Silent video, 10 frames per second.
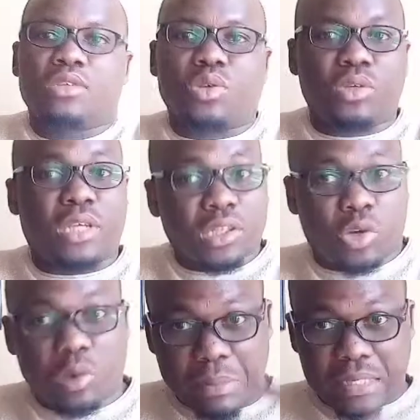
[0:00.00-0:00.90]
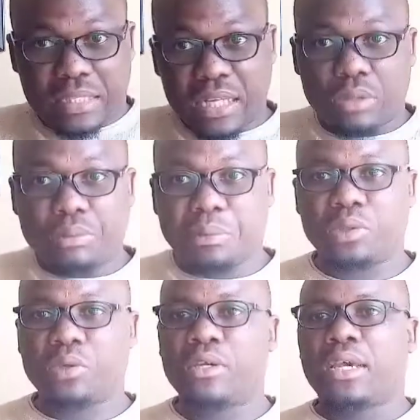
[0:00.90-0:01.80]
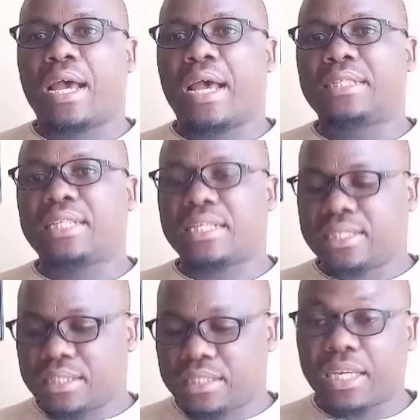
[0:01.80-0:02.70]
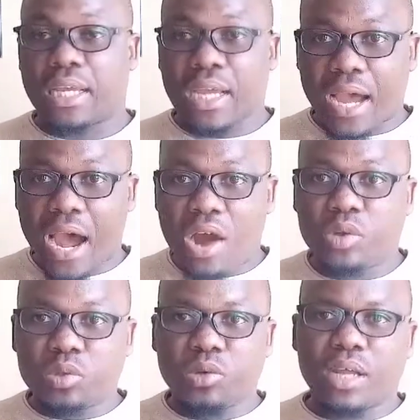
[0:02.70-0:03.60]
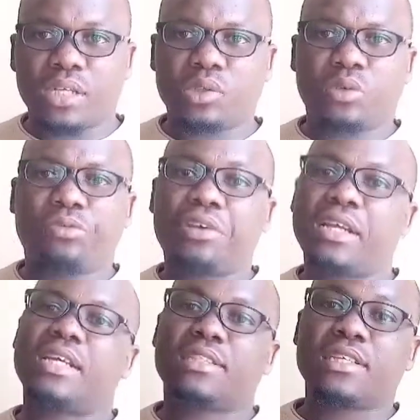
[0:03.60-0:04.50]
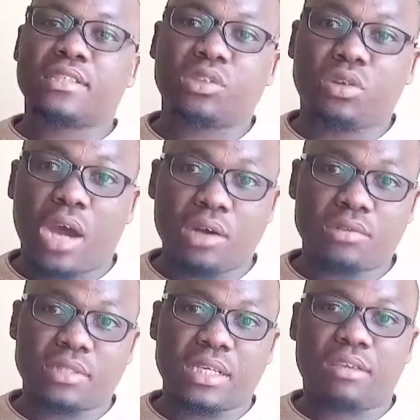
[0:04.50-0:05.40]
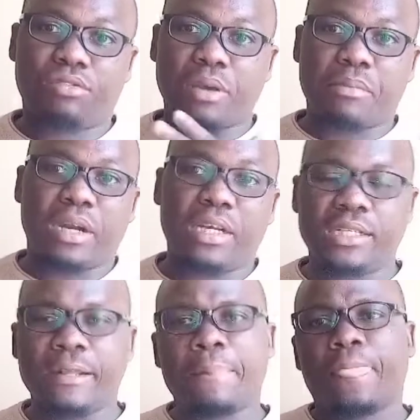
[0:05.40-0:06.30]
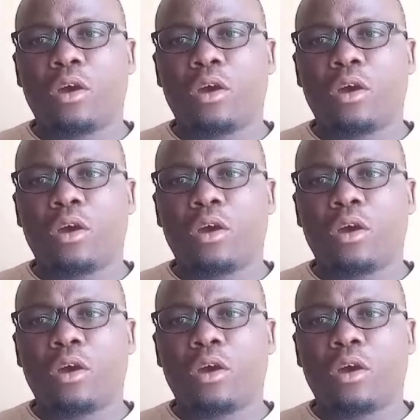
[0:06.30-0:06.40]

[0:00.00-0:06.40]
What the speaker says: So you can comment down below and just share how you handle finances in your house if you're married,